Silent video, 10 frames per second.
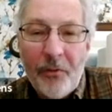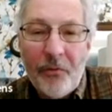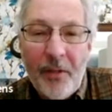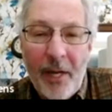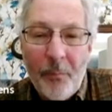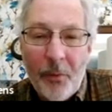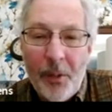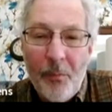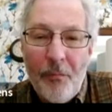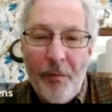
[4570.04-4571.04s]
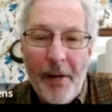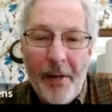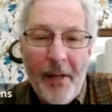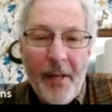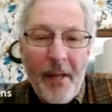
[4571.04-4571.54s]
this slide, we're going to move
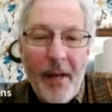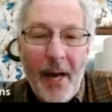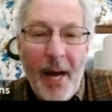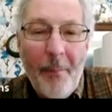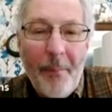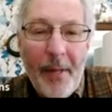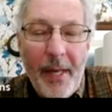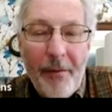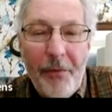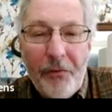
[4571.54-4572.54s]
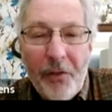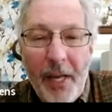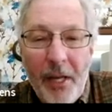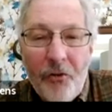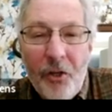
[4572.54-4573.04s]
on. If it's an
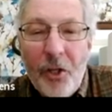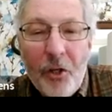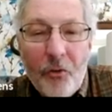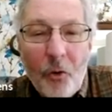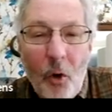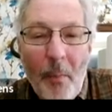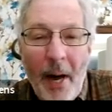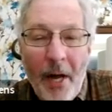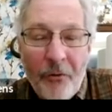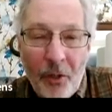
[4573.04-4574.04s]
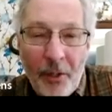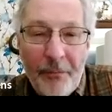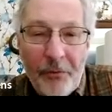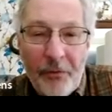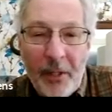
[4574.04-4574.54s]
engine control module,
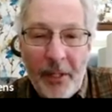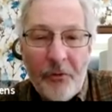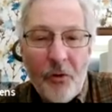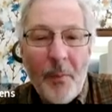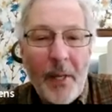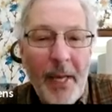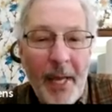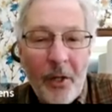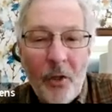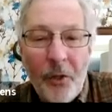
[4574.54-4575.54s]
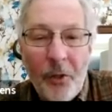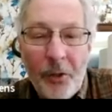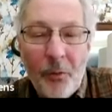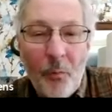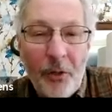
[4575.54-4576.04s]
if it's the electromechanical
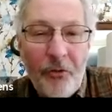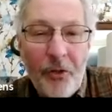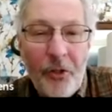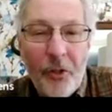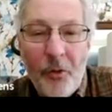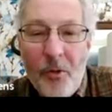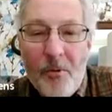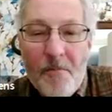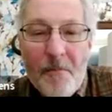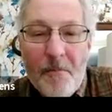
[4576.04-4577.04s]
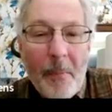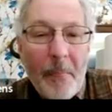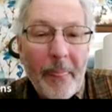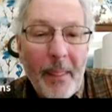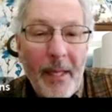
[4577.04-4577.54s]
unit, what you do
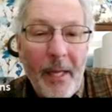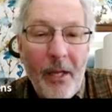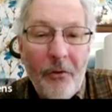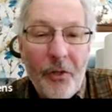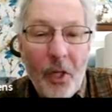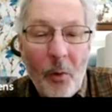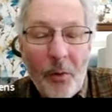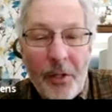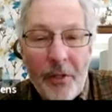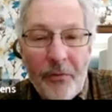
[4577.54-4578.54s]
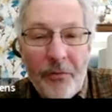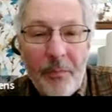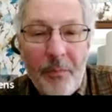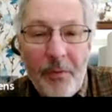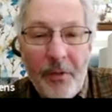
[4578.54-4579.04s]
is you go to this
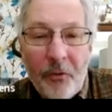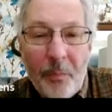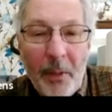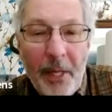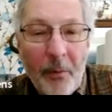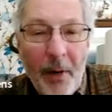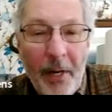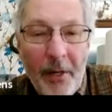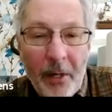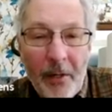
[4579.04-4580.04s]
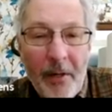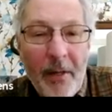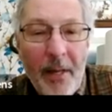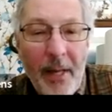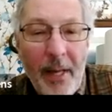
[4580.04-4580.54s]
display right here
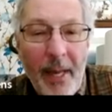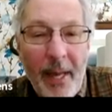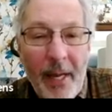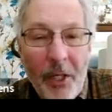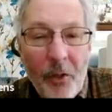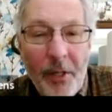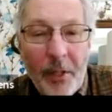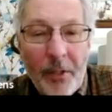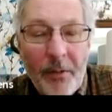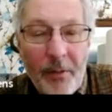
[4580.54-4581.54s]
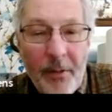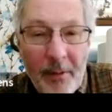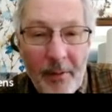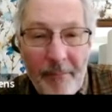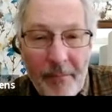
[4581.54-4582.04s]
and you hit
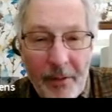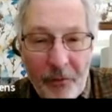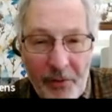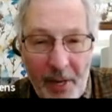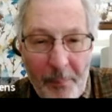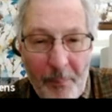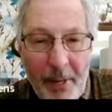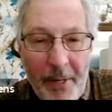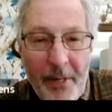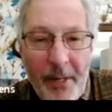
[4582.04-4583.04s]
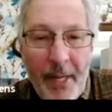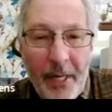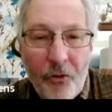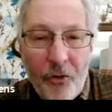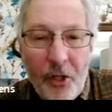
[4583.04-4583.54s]
the set button, and
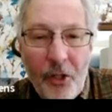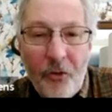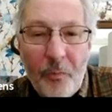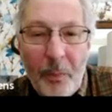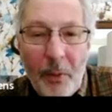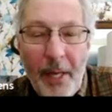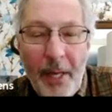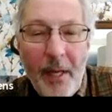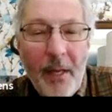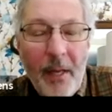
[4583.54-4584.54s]
it should display